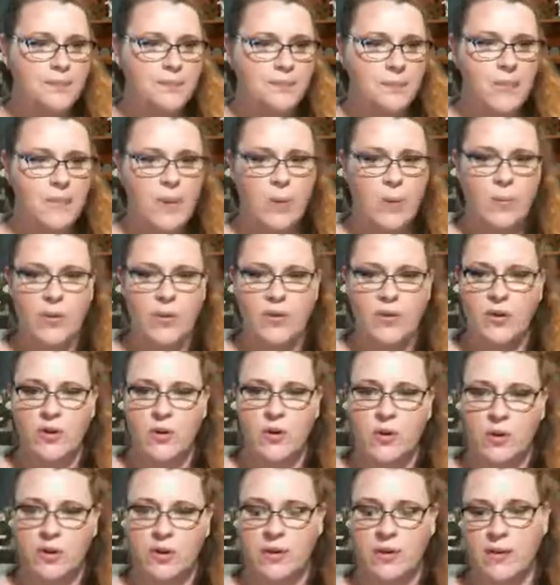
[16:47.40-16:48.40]
Maybe put the
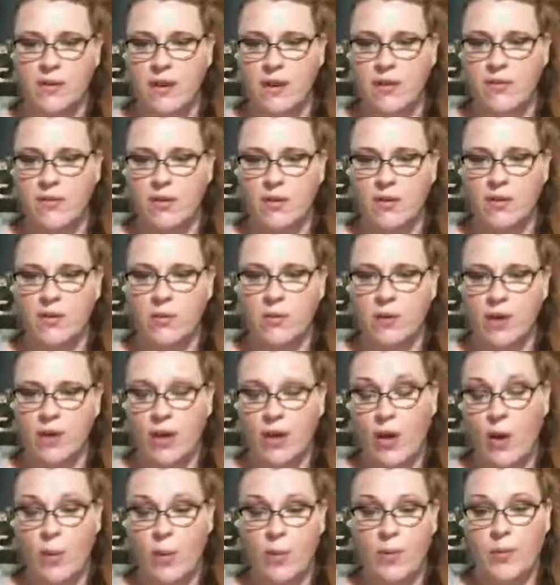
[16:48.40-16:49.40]
Courtney Love or Courtney
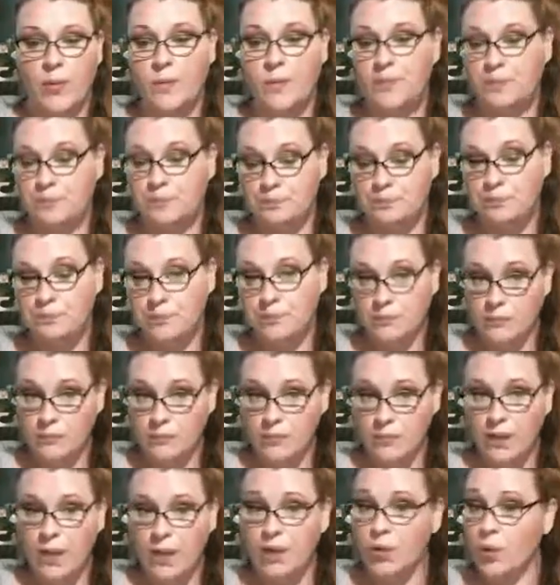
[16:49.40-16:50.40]
Hope
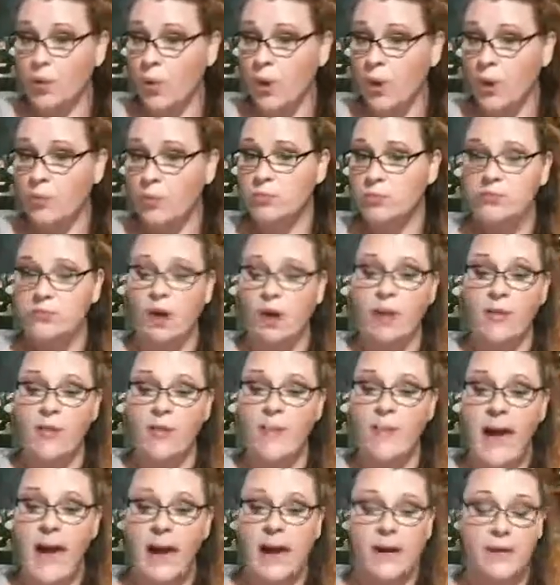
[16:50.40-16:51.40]
quote on the
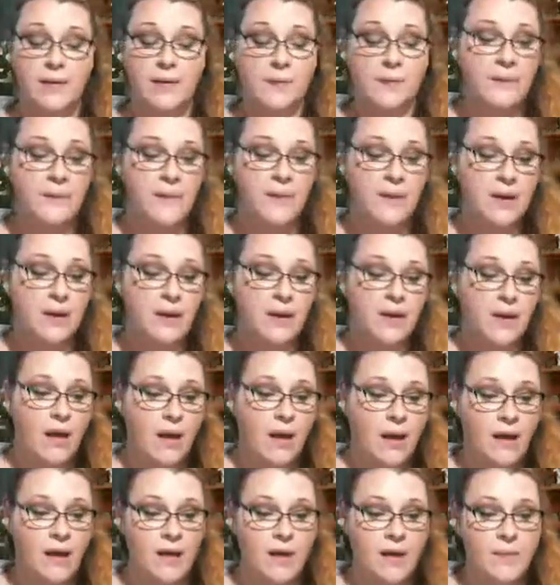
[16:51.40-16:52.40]
back.
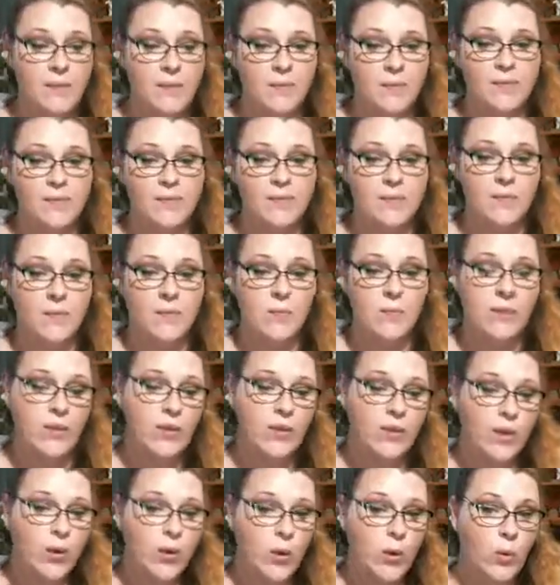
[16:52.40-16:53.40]
It'd be
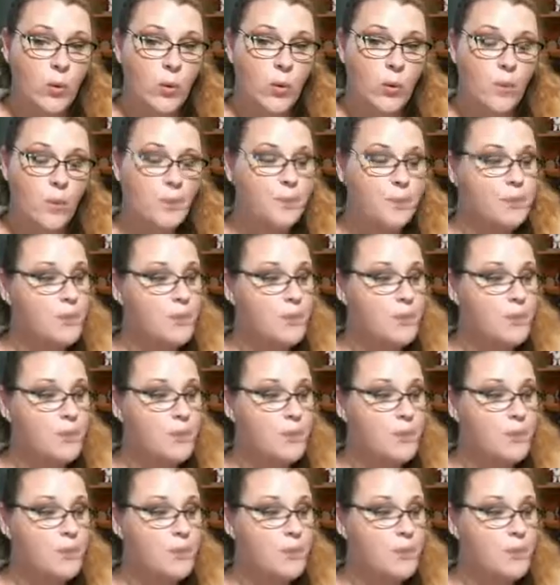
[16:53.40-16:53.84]
really cool.